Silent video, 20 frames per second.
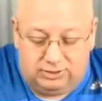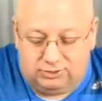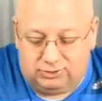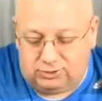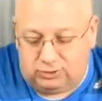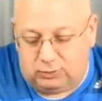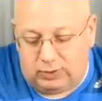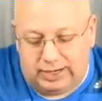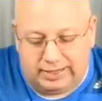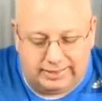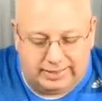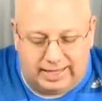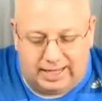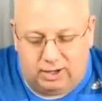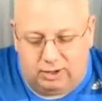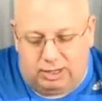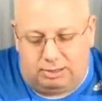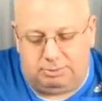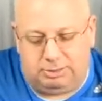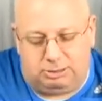So right
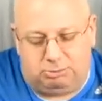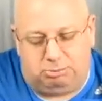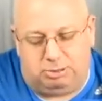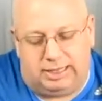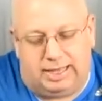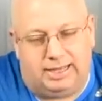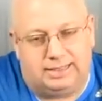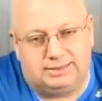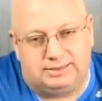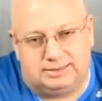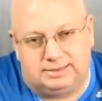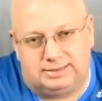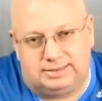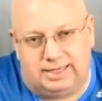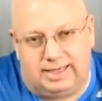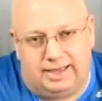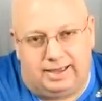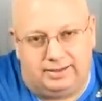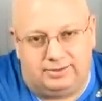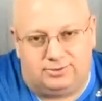now, I'm going to blast his
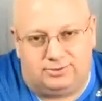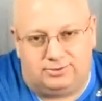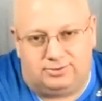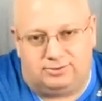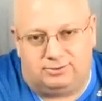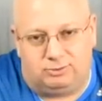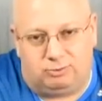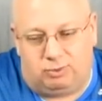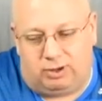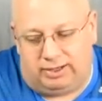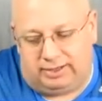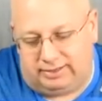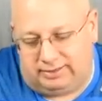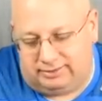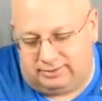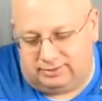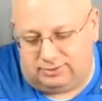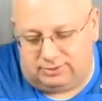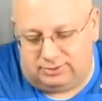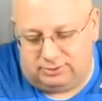ass right
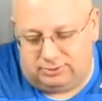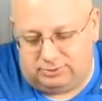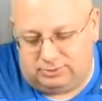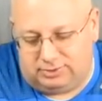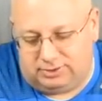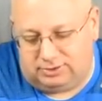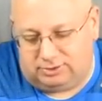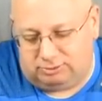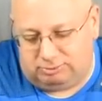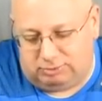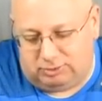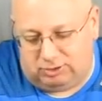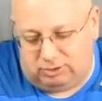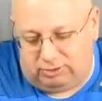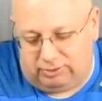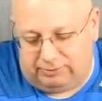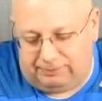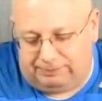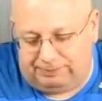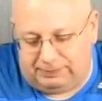into uh,
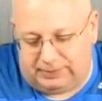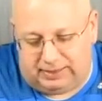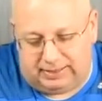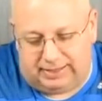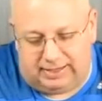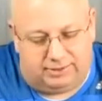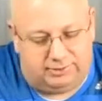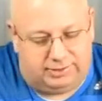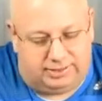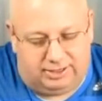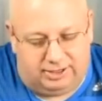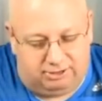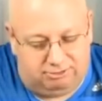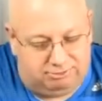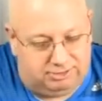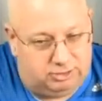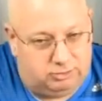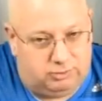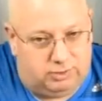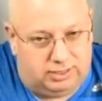tomorrow. And I don't care
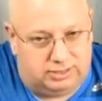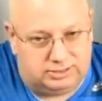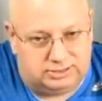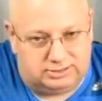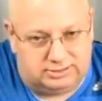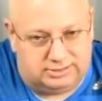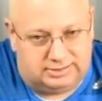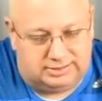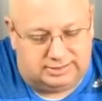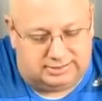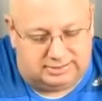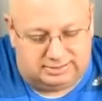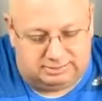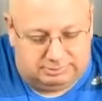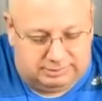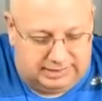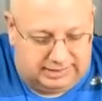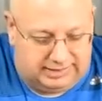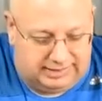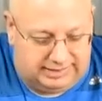if he watches it, it
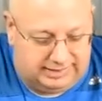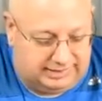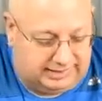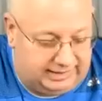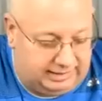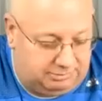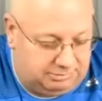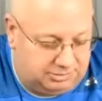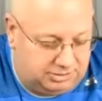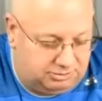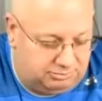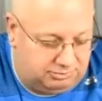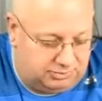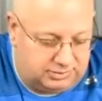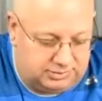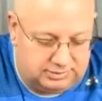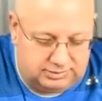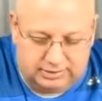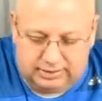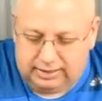doesn't make any damn
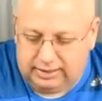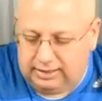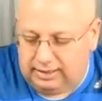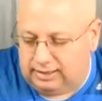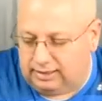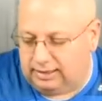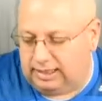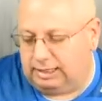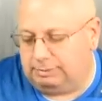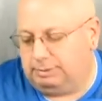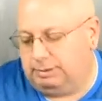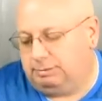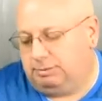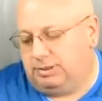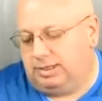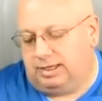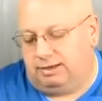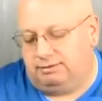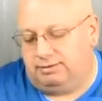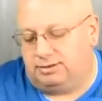difference. A lot of
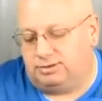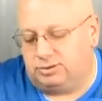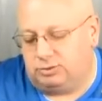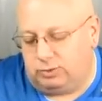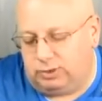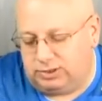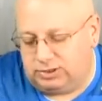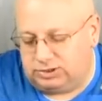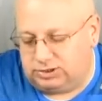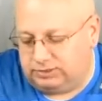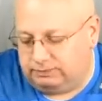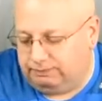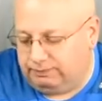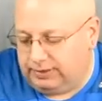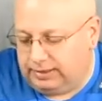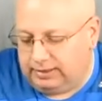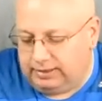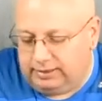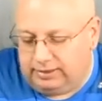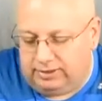people have this question.
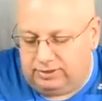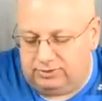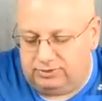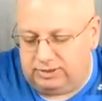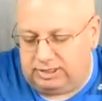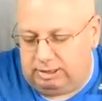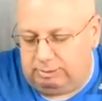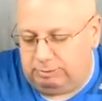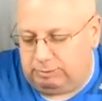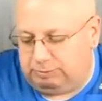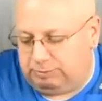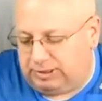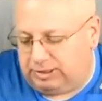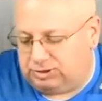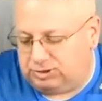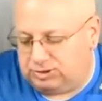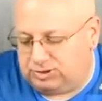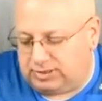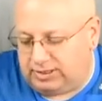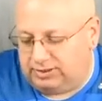Here's a couple
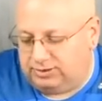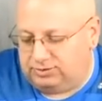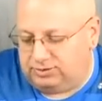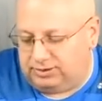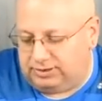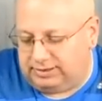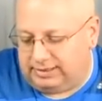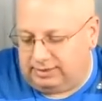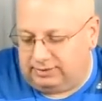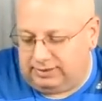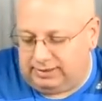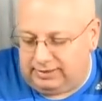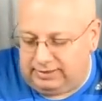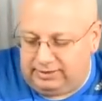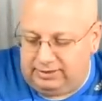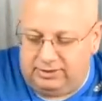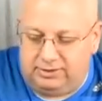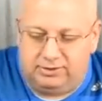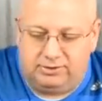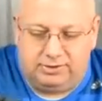pictures I took. Now
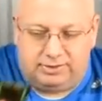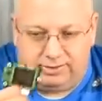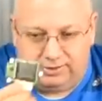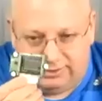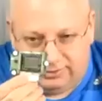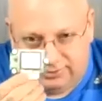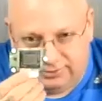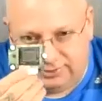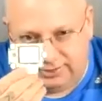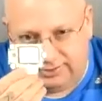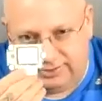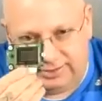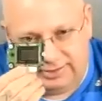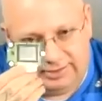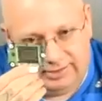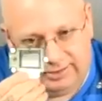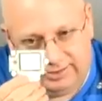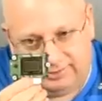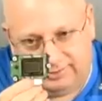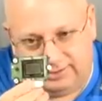here is a
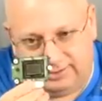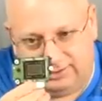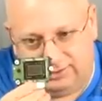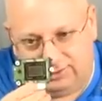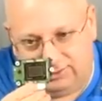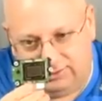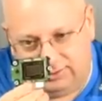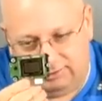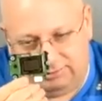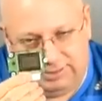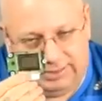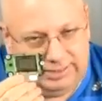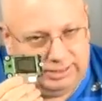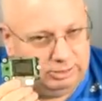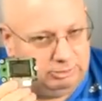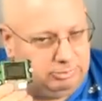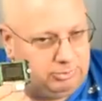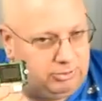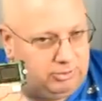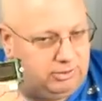DX sensor. I've
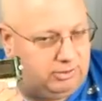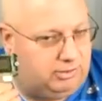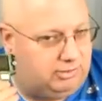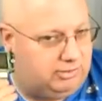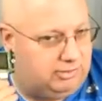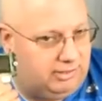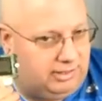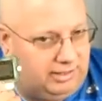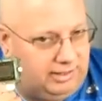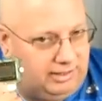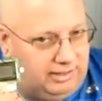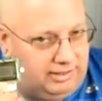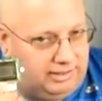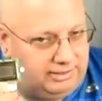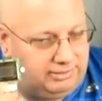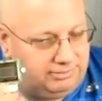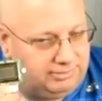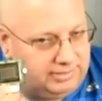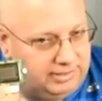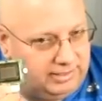taken apart a
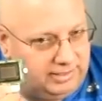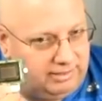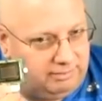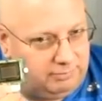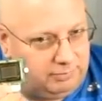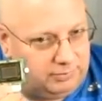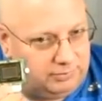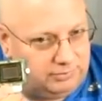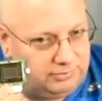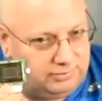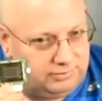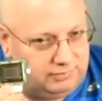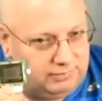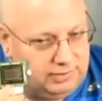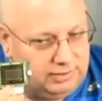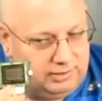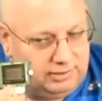lot of cameras.